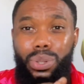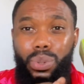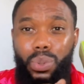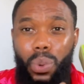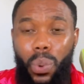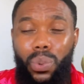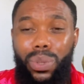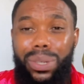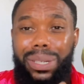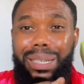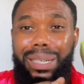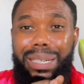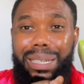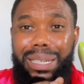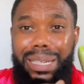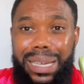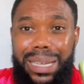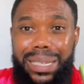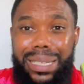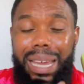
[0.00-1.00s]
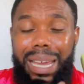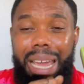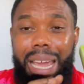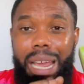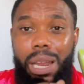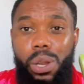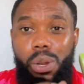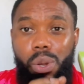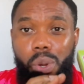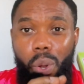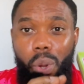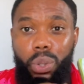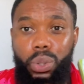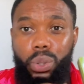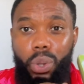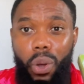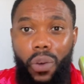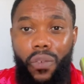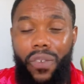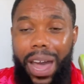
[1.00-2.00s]
don't need a lot
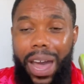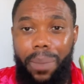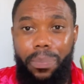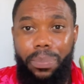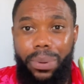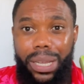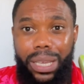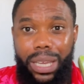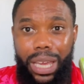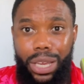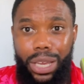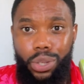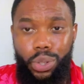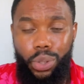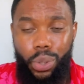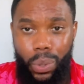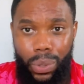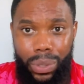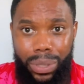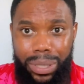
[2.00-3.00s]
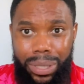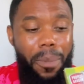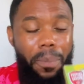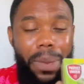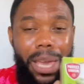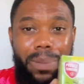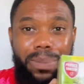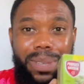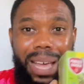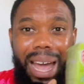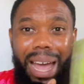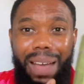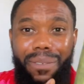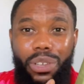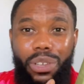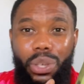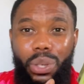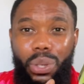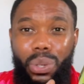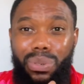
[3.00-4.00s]
of applications. Babes, I have
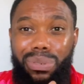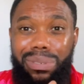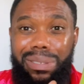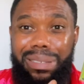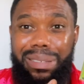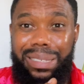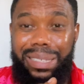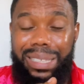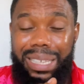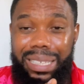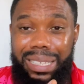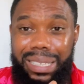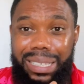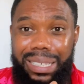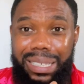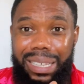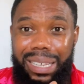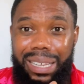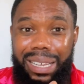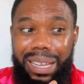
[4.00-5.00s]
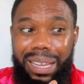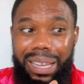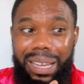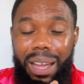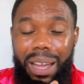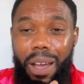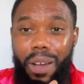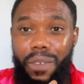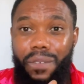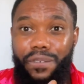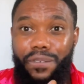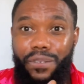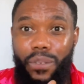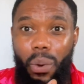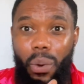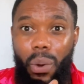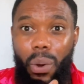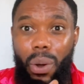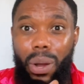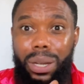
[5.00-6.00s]
used this
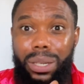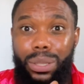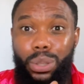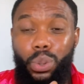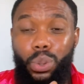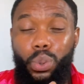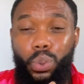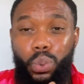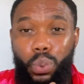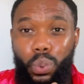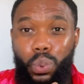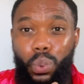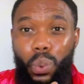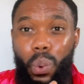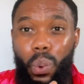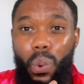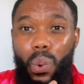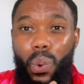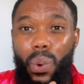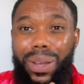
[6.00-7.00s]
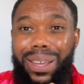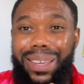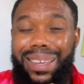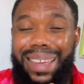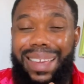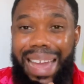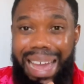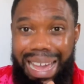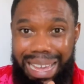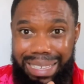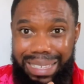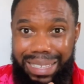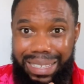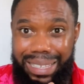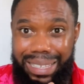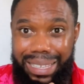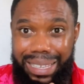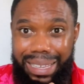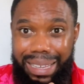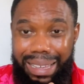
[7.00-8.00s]
for 2
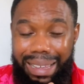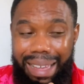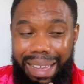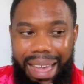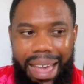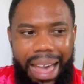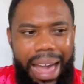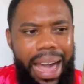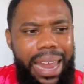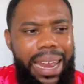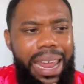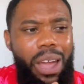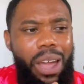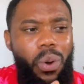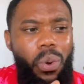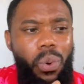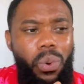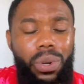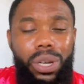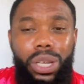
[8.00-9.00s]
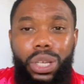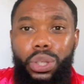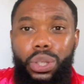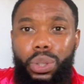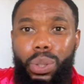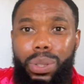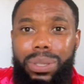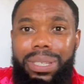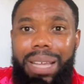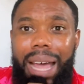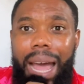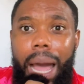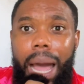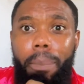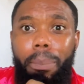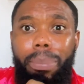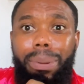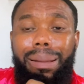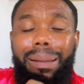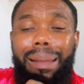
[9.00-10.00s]
years and I only just
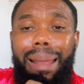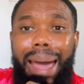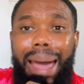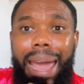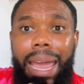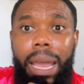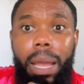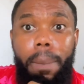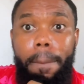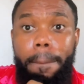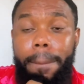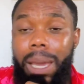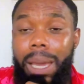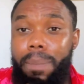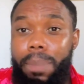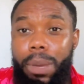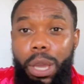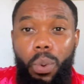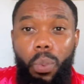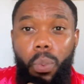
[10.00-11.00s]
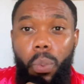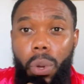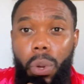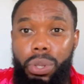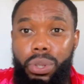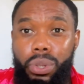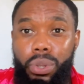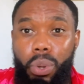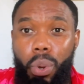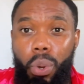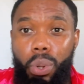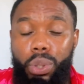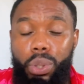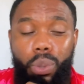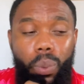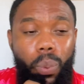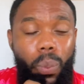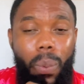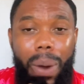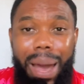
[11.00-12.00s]
apply maybe once or
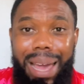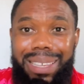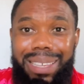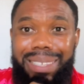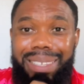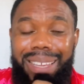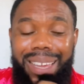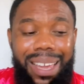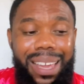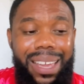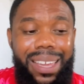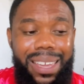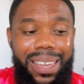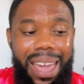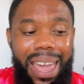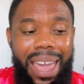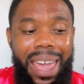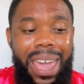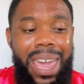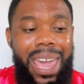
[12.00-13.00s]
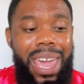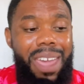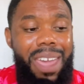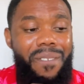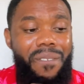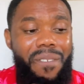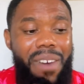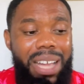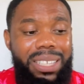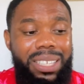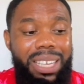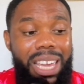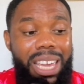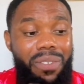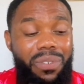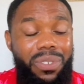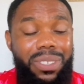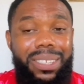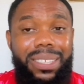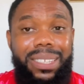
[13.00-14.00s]
twice a year. In fact, it
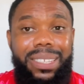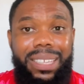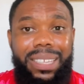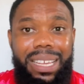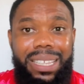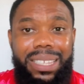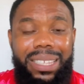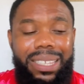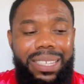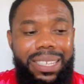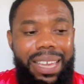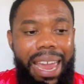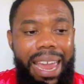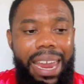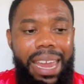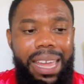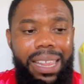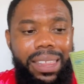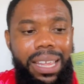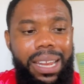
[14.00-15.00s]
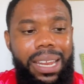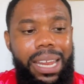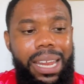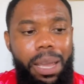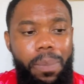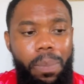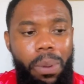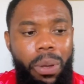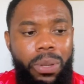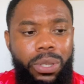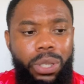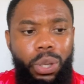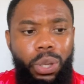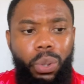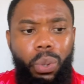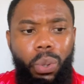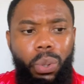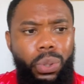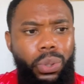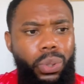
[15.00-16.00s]
even states here in the labels, it
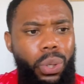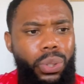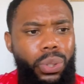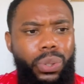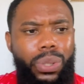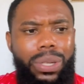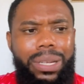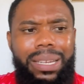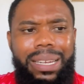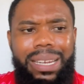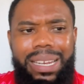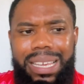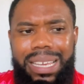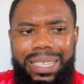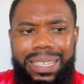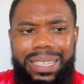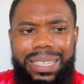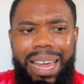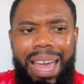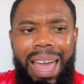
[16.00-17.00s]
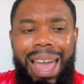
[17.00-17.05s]
goes on to list